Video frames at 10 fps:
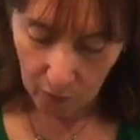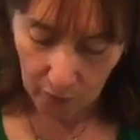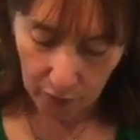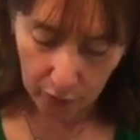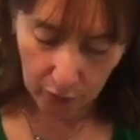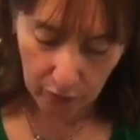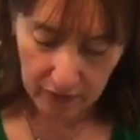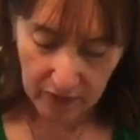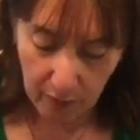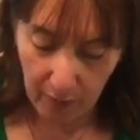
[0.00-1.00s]
When you're
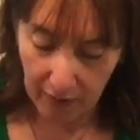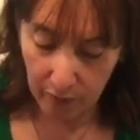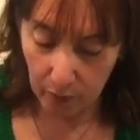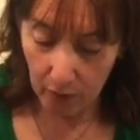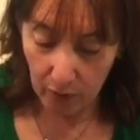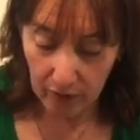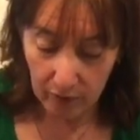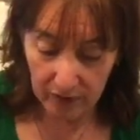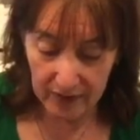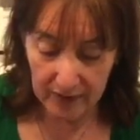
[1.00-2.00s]
using the macaroni,
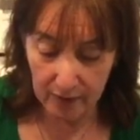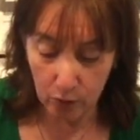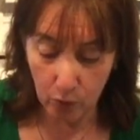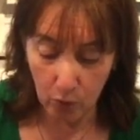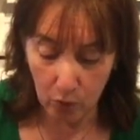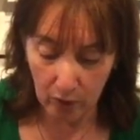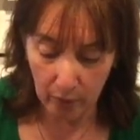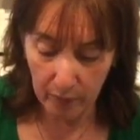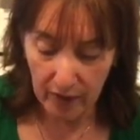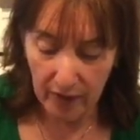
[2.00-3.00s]
if it's still
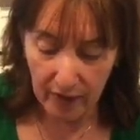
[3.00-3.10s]
warm,